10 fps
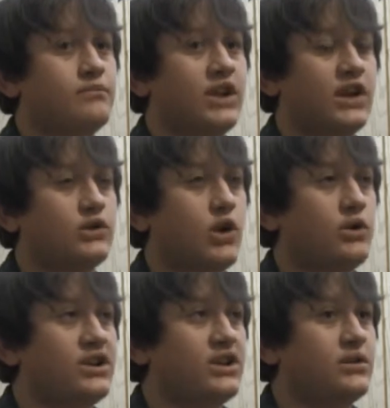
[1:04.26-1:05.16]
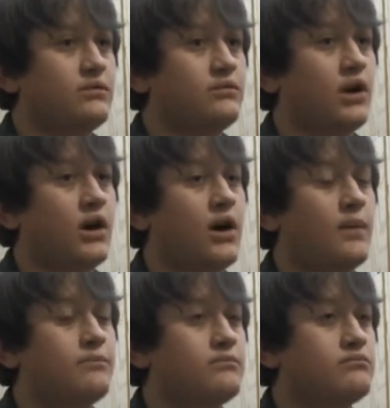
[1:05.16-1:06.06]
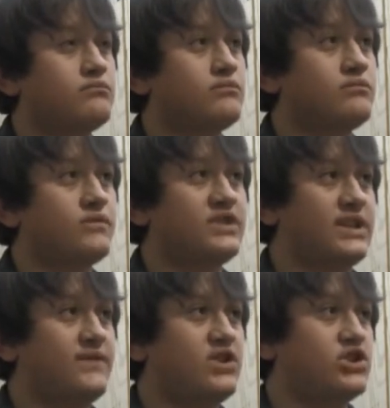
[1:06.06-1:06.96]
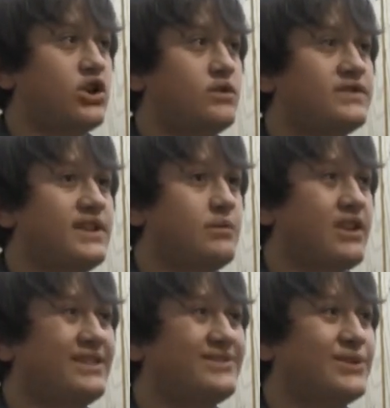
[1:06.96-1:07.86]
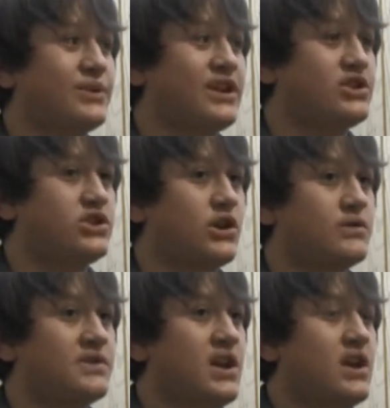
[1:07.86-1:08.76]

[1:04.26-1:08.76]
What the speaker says: Nickelodeon TV shows, and they were like little kids shows.